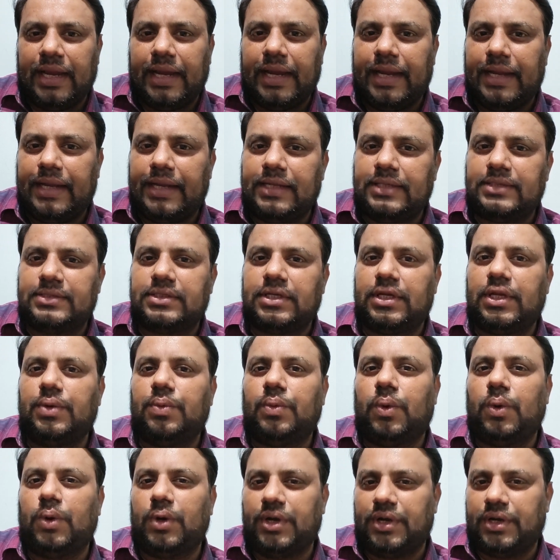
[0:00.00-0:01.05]
it is
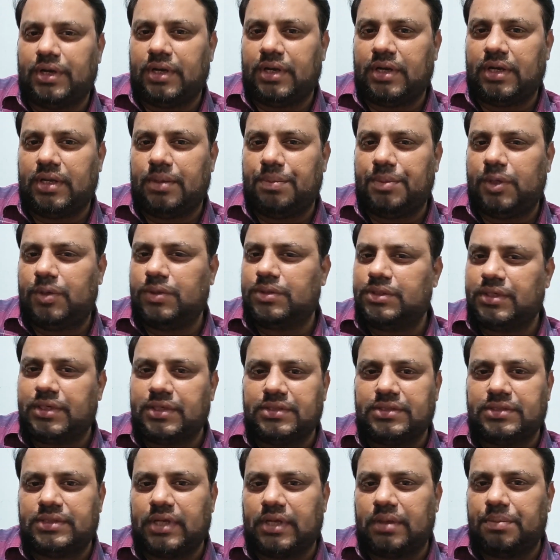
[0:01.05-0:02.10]
involuntarily, because it
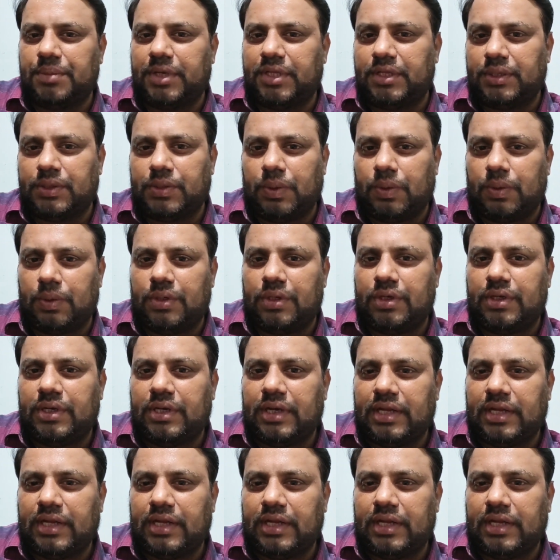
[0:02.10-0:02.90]
is done by the court.